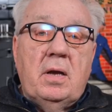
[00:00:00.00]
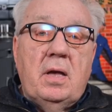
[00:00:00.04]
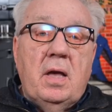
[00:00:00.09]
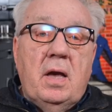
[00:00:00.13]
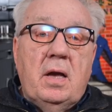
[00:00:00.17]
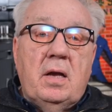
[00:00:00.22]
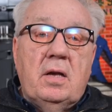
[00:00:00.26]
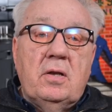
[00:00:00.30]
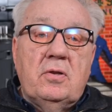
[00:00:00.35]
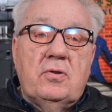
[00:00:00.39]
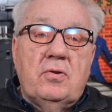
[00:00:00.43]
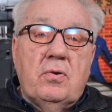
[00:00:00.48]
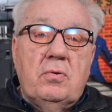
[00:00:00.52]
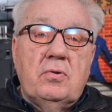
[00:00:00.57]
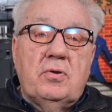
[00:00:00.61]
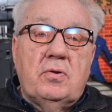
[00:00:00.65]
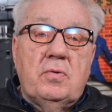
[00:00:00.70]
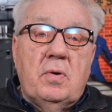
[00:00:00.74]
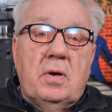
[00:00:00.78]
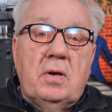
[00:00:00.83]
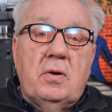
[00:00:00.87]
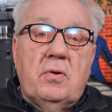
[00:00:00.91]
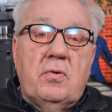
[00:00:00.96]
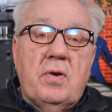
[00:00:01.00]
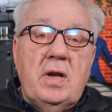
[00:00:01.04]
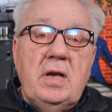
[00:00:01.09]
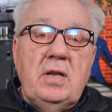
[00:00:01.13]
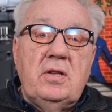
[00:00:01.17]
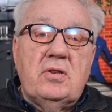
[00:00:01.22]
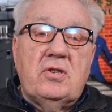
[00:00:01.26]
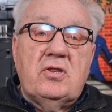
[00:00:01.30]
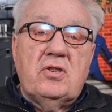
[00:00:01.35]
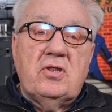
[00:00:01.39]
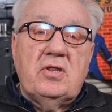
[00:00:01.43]
Keg is also a
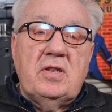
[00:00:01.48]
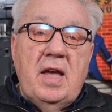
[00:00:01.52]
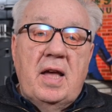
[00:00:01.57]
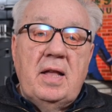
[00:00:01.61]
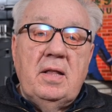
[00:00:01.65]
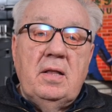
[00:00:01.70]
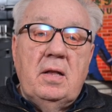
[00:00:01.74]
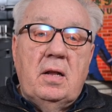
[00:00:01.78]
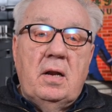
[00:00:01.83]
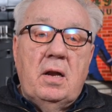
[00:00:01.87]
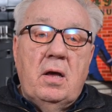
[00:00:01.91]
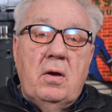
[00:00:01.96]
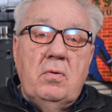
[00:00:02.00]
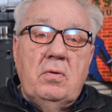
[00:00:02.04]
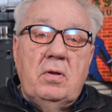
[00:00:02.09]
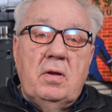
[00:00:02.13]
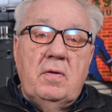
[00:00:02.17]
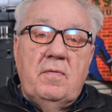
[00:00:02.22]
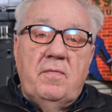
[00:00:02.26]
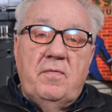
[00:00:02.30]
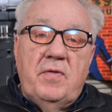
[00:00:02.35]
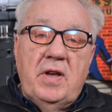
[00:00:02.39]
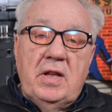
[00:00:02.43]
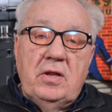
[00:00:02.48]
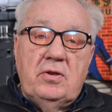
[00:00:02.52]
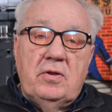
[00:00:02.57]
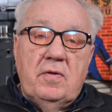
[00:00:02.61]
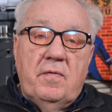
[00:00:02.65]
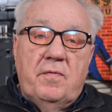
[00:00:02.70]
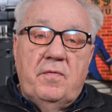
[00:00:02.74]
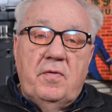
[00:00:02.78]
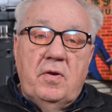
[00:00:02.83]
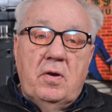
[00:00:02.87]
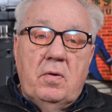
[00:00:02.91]
great standalone
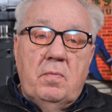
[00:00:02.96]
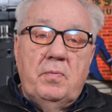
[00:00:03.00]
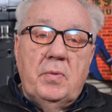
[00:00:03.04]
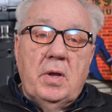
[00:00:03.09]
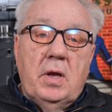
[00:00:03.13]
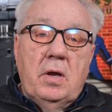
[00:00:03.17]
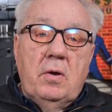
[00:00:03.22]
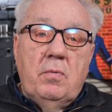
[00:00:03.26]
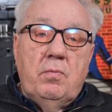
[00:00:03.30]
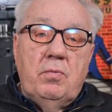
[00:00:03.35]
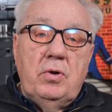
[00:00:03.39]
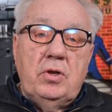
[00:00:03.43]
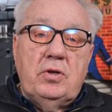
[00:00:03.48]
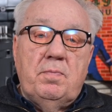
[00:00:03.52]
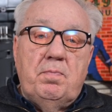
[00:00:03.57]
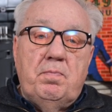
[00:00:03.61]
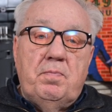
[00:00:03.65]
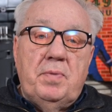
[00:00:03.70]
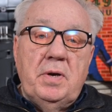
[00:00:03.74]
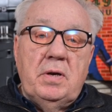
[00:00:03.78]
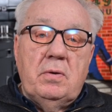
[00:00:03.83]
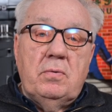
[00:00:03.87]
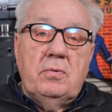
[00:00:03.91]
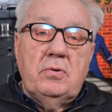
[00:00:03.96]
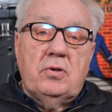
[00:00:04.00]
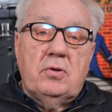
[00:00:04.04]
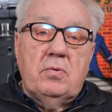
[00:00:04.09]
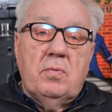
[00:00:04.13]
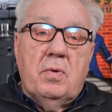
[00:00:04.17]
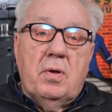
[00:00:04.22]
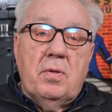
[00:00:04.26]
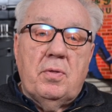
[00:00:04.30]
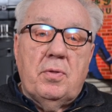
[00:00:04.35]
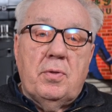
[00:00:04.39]
adventure film which builds to a